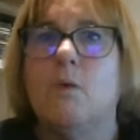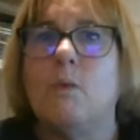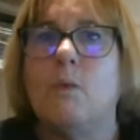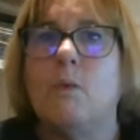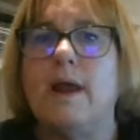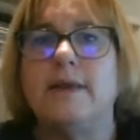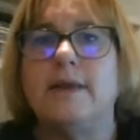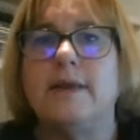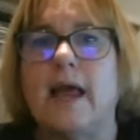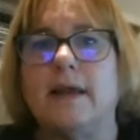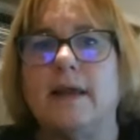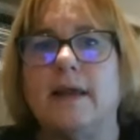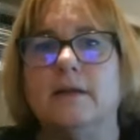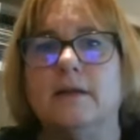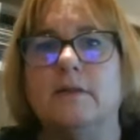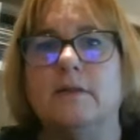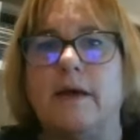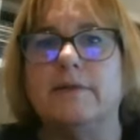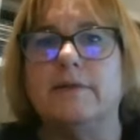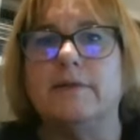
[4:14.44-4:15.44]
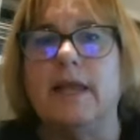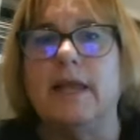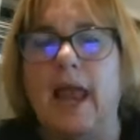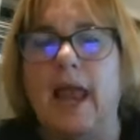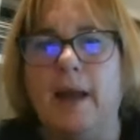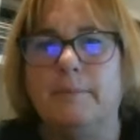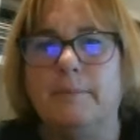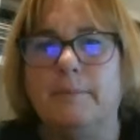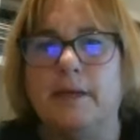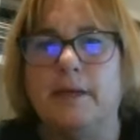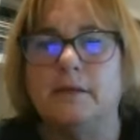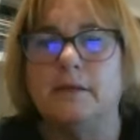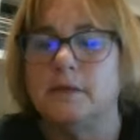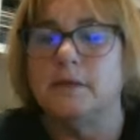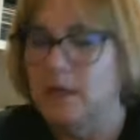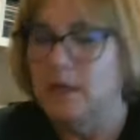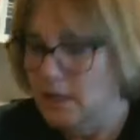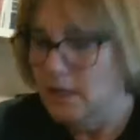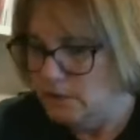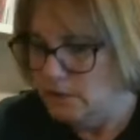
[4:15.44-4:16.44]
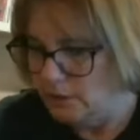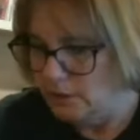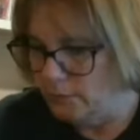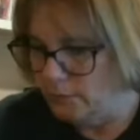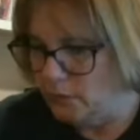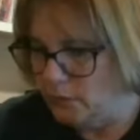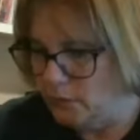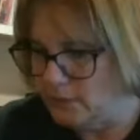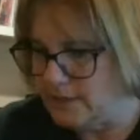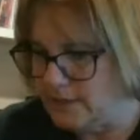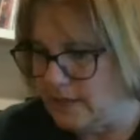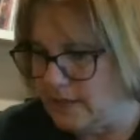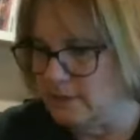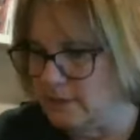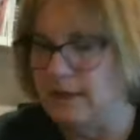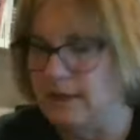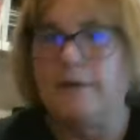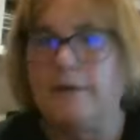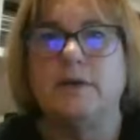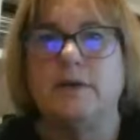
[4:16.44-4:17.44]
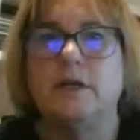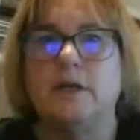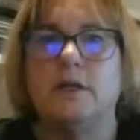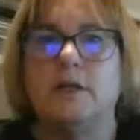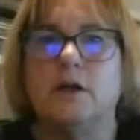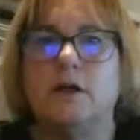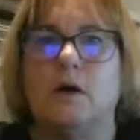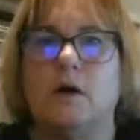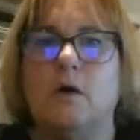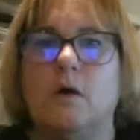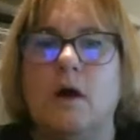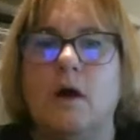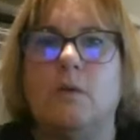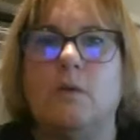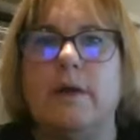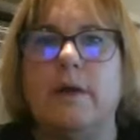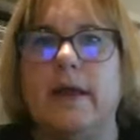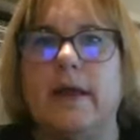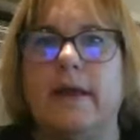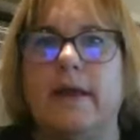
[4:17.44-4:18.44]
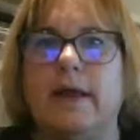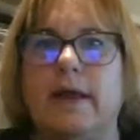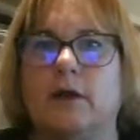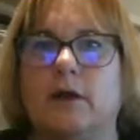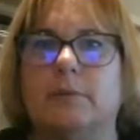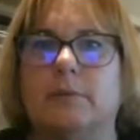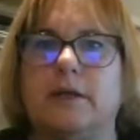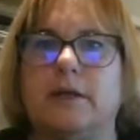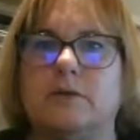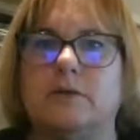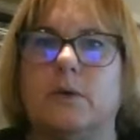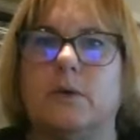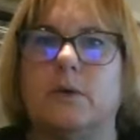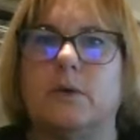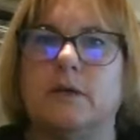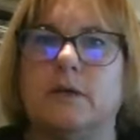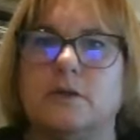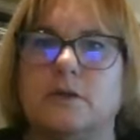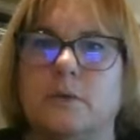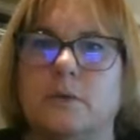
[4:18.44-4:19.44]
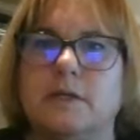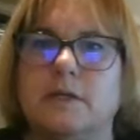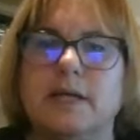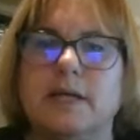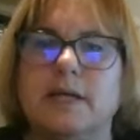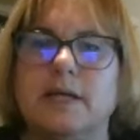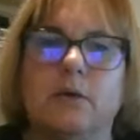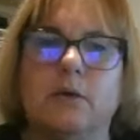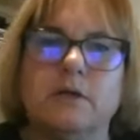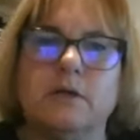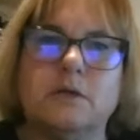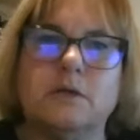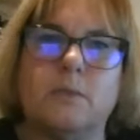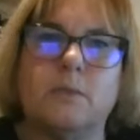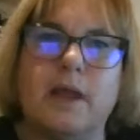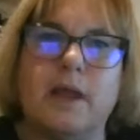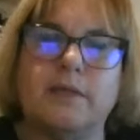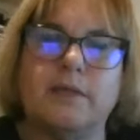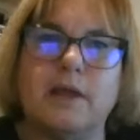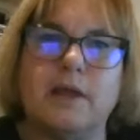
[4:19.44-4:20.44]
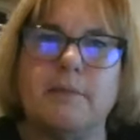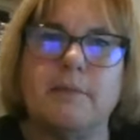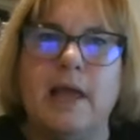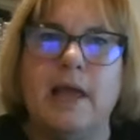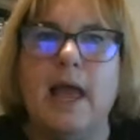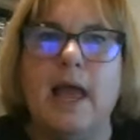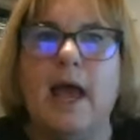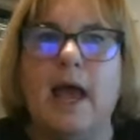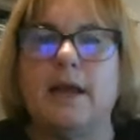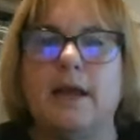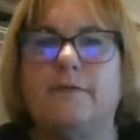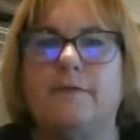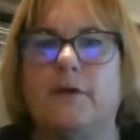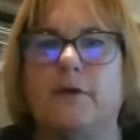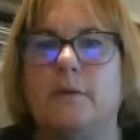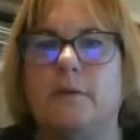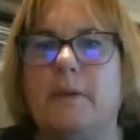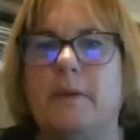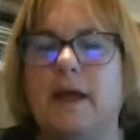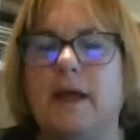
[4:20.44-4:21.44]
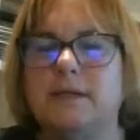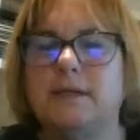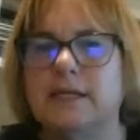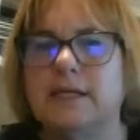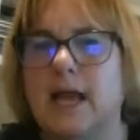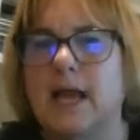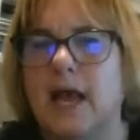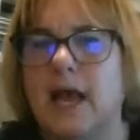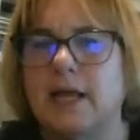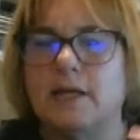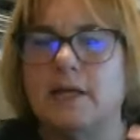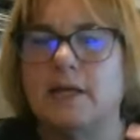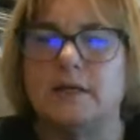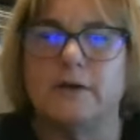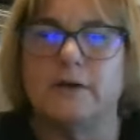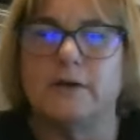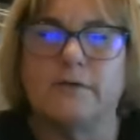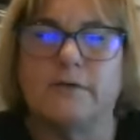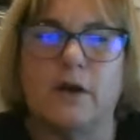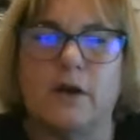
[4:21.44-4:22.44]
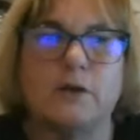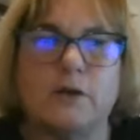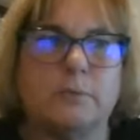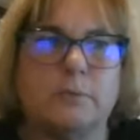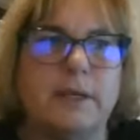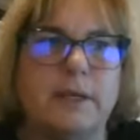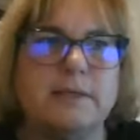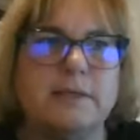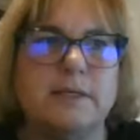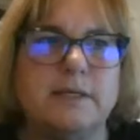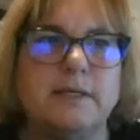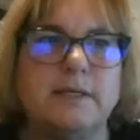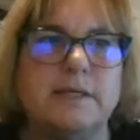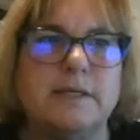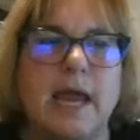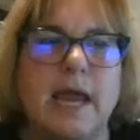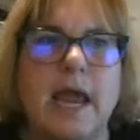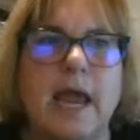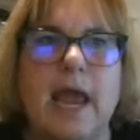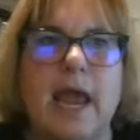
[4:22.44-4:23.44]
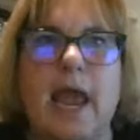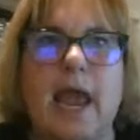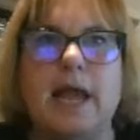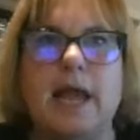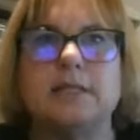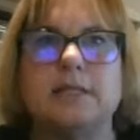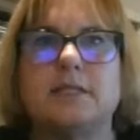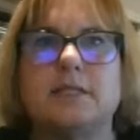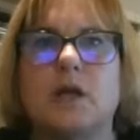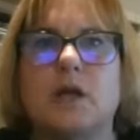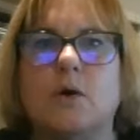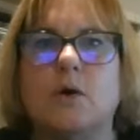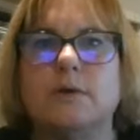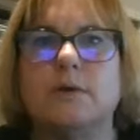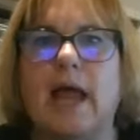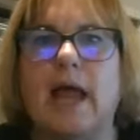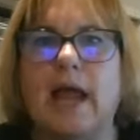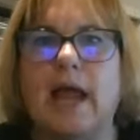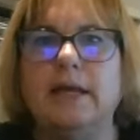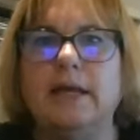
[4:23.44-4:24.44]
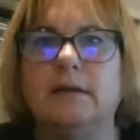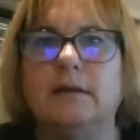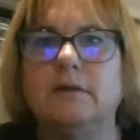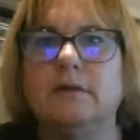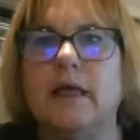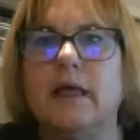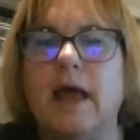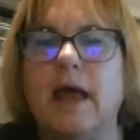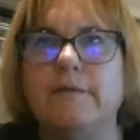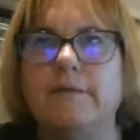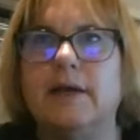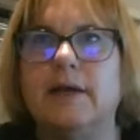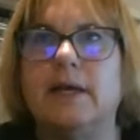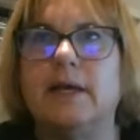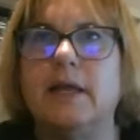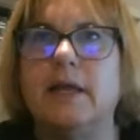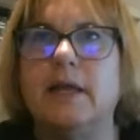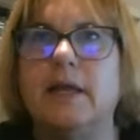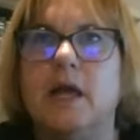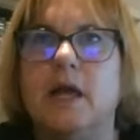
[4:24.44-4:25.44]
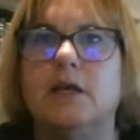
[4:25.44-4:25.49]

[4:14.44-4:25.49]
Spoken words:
when 9/11 happened. So of course, 9/11, we had airplanes going into the Twin Towers, and we had them headed for the Pentagon and, for other places. And so 9/11,